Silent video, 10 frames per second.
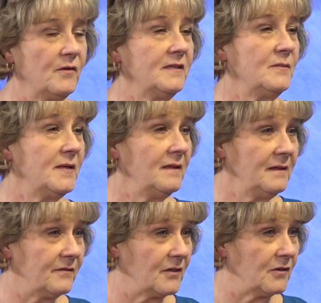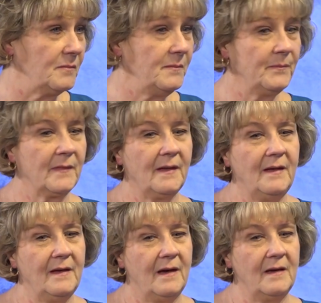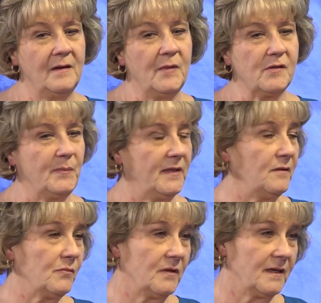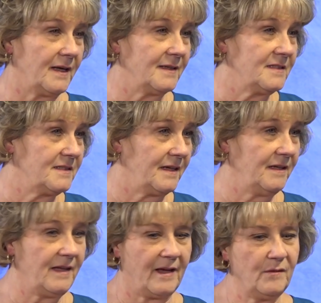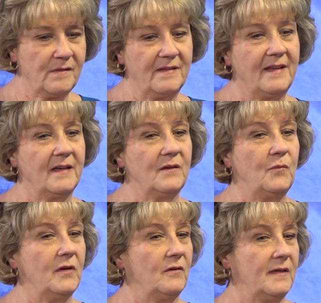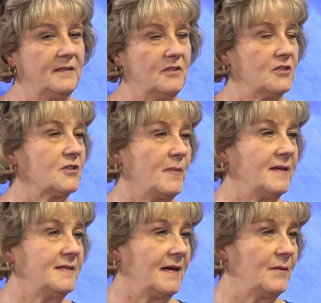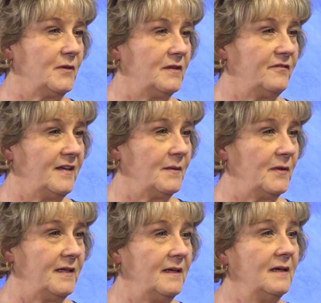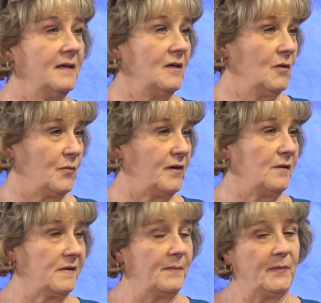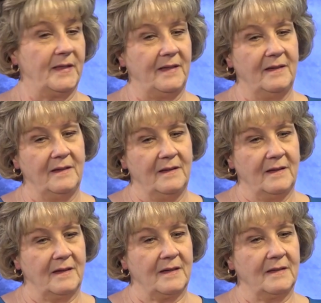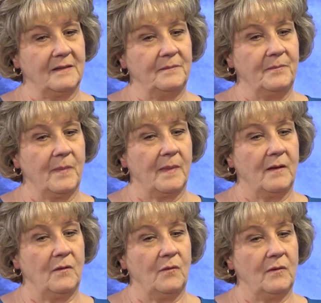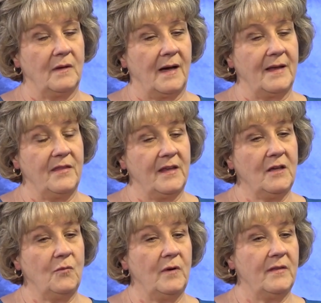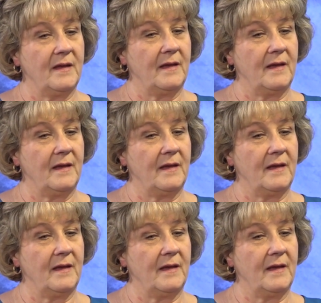going to be the living room. It's a place we're going to entertain guests and we're going to just spend time with the family pretty simply. I think with